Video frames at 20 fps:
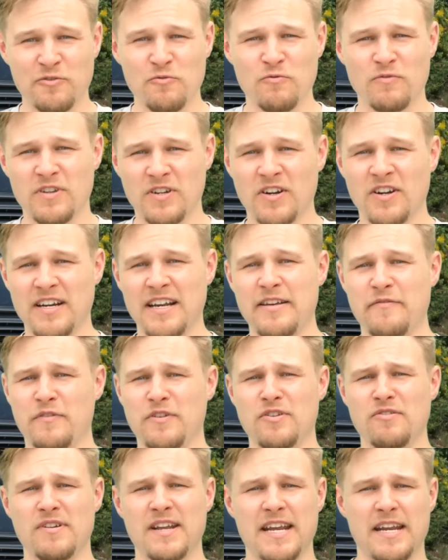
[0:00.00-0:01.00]
all the
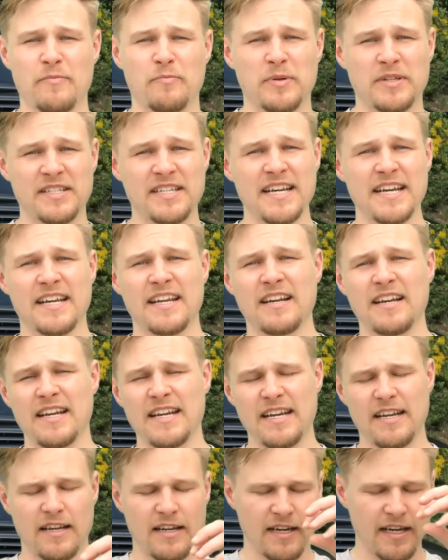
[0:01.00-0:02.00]
911 you need,
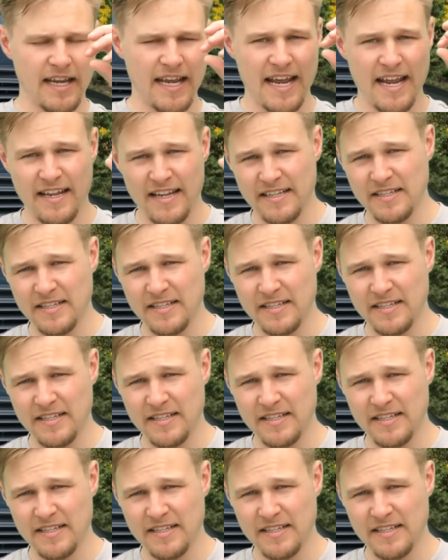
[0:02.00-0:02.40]
particularly, and again,